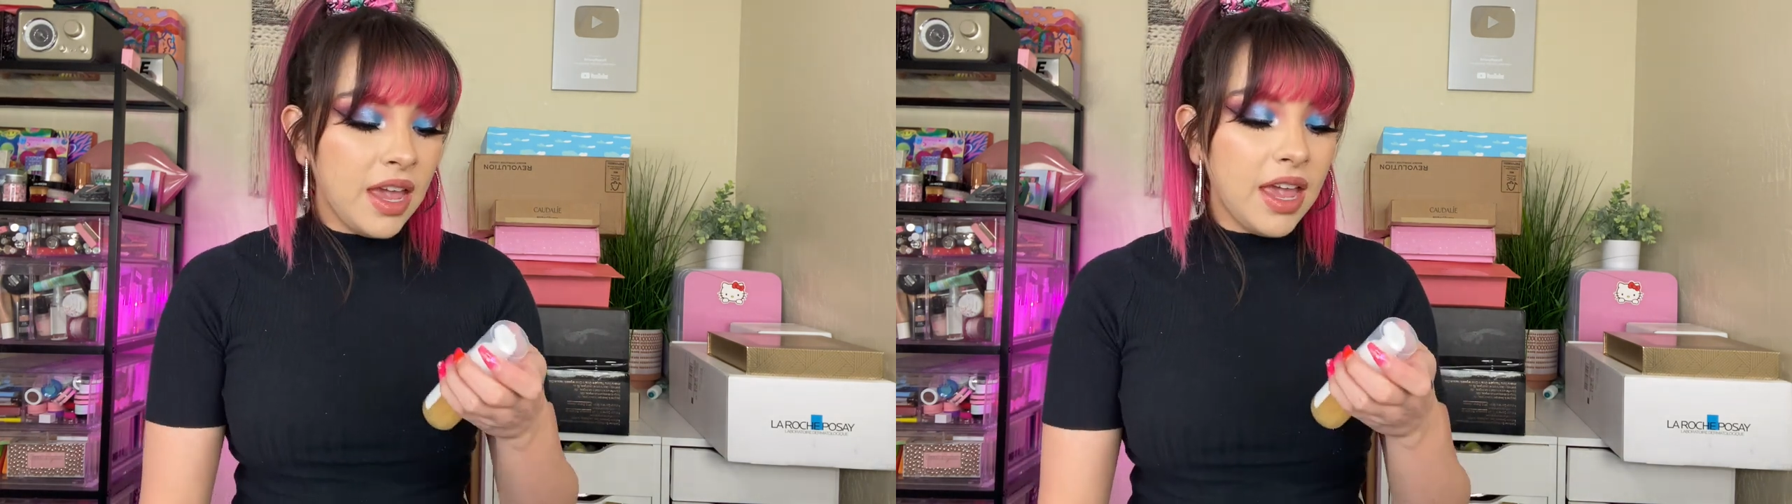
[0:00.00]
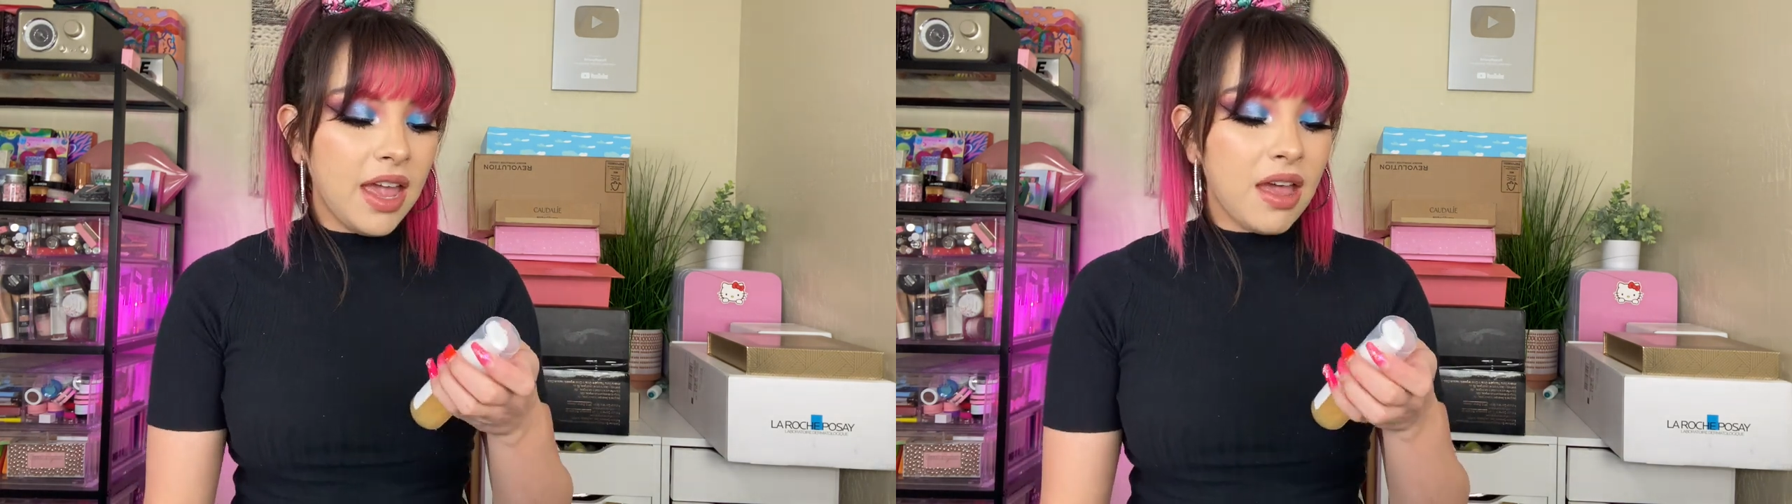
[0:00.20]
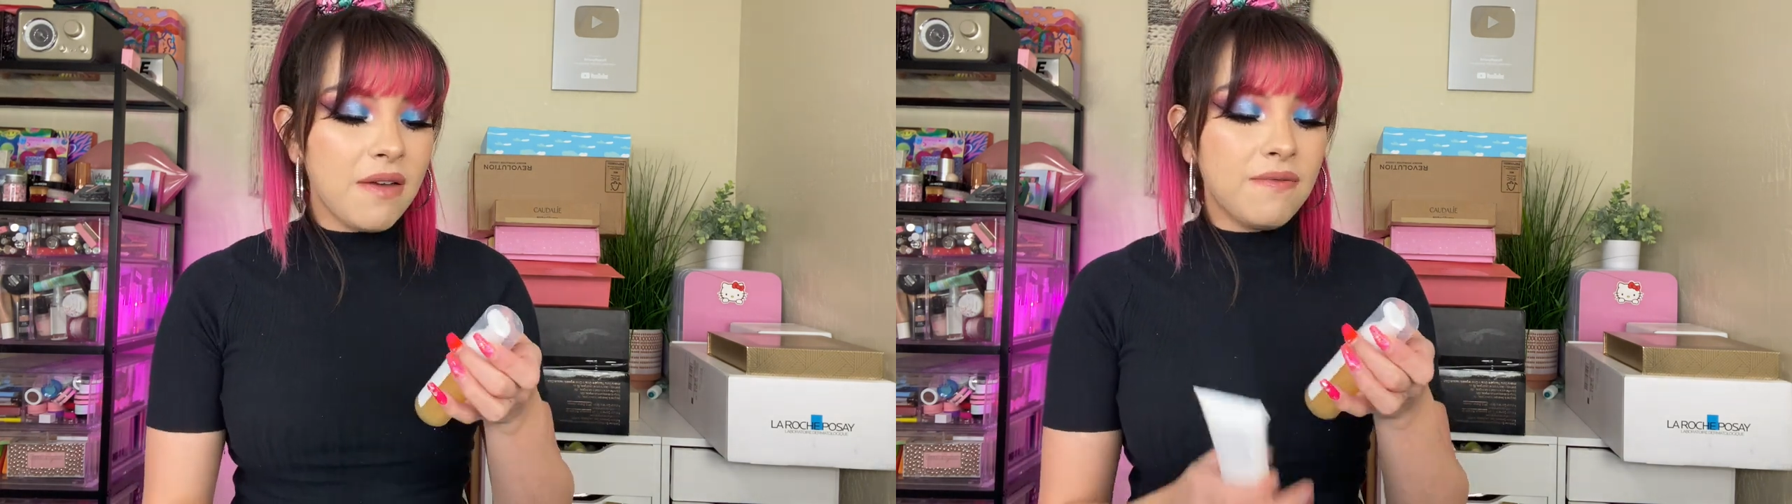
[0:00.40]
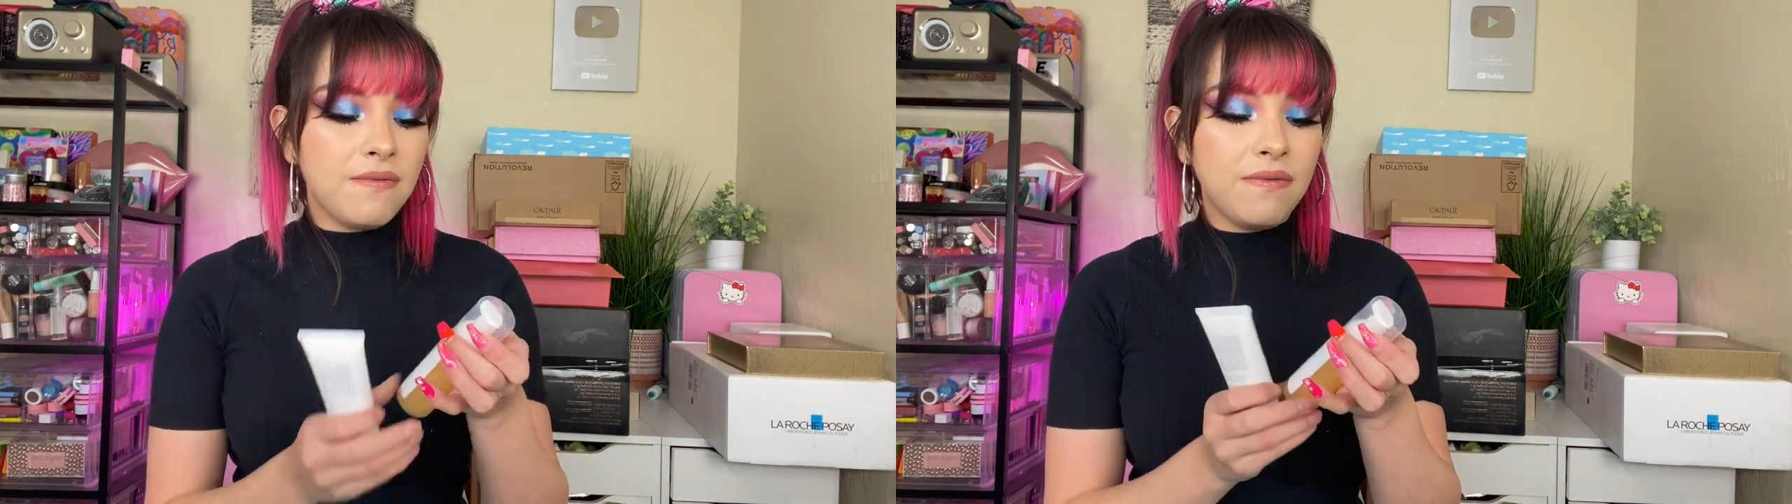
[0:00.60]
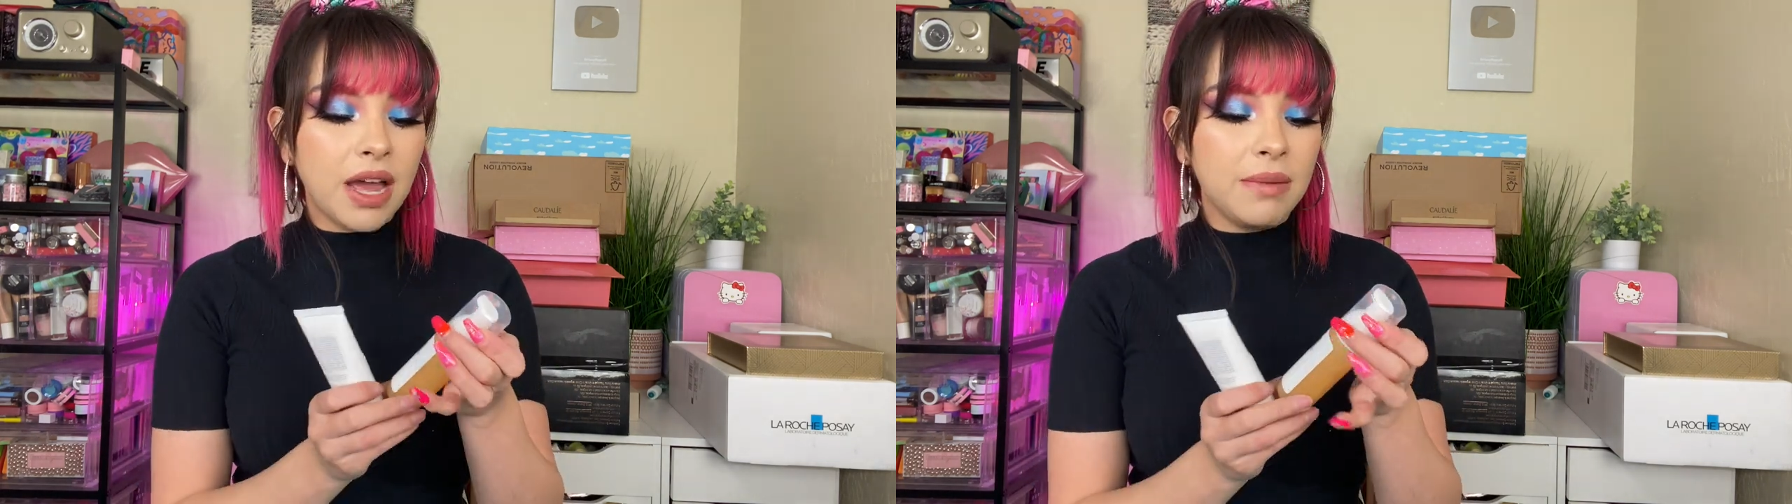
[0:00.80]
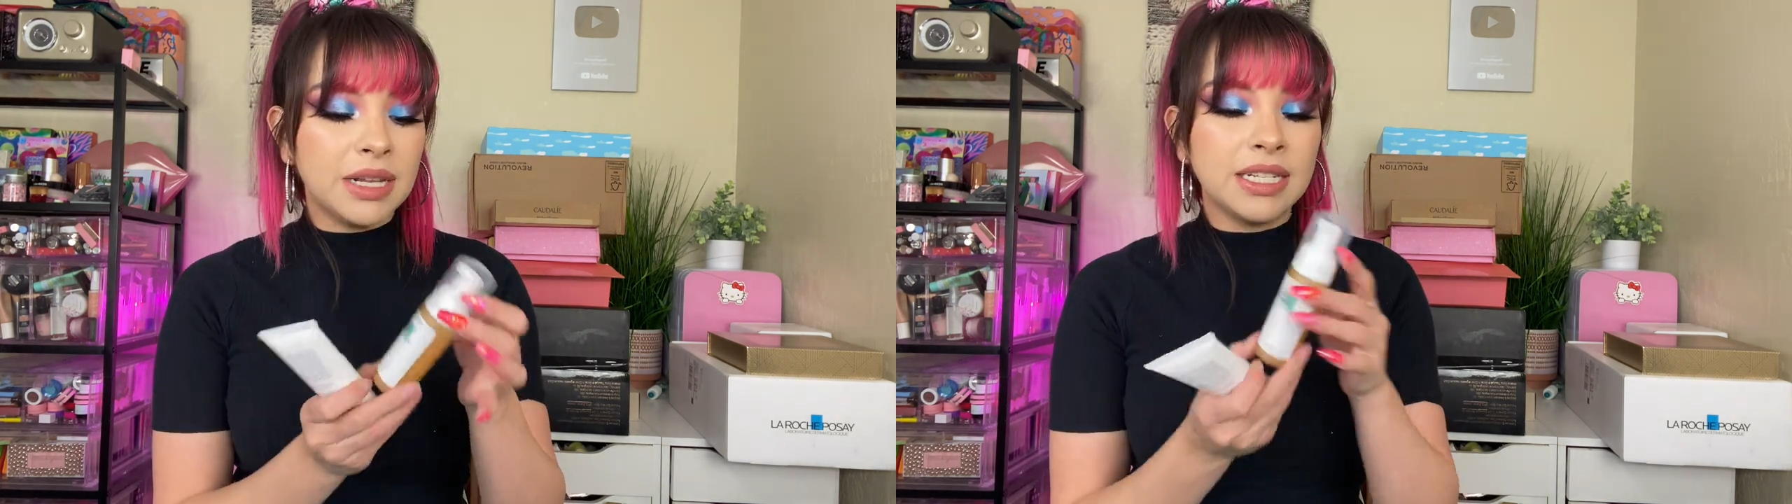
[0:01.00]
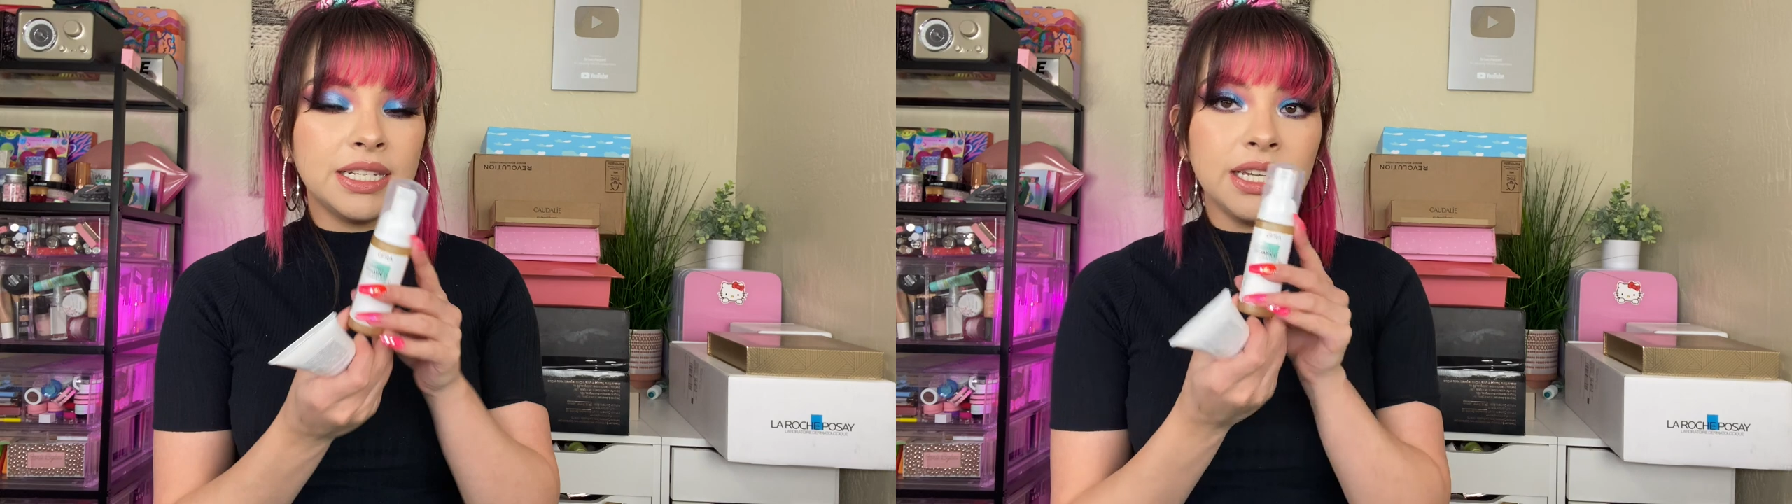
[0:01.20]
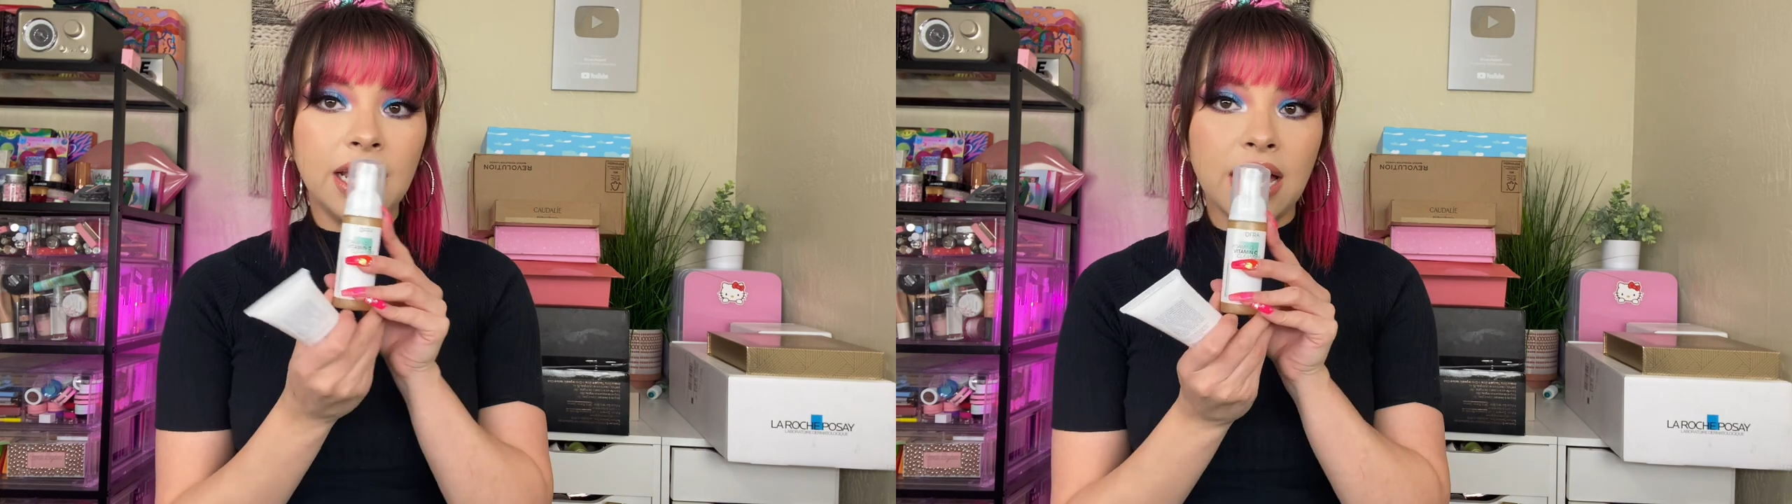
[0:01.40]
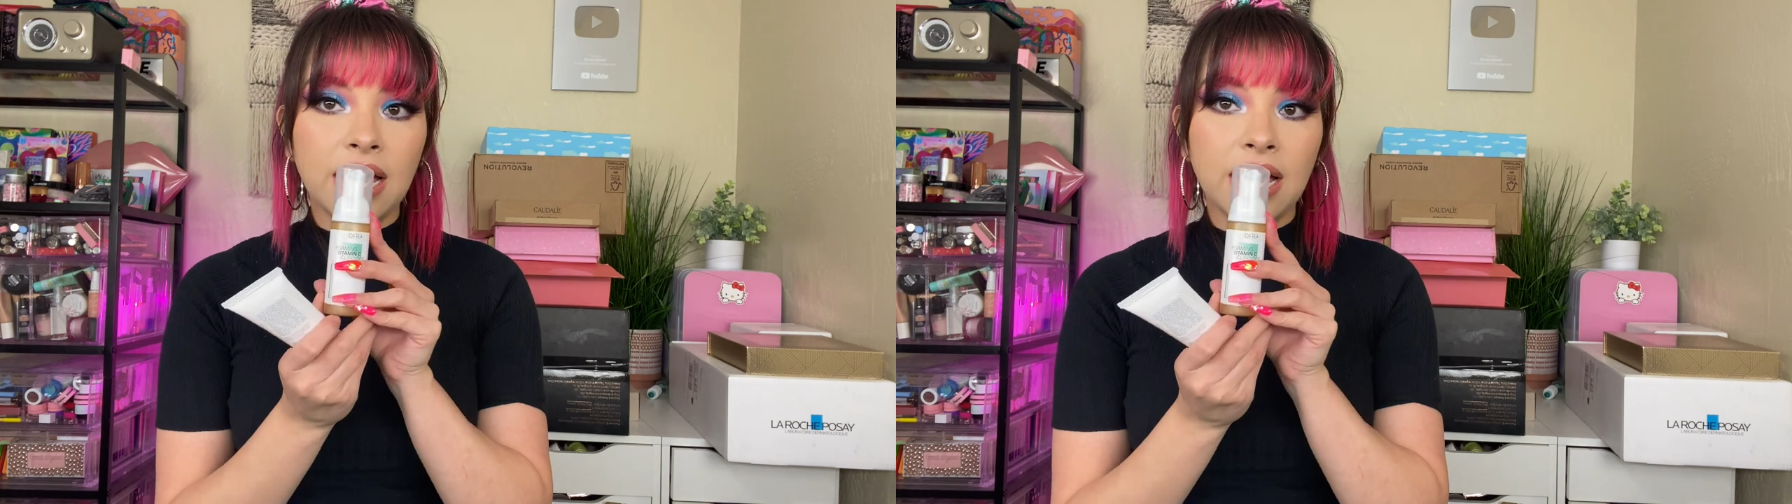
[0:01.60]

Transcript: A vitamin C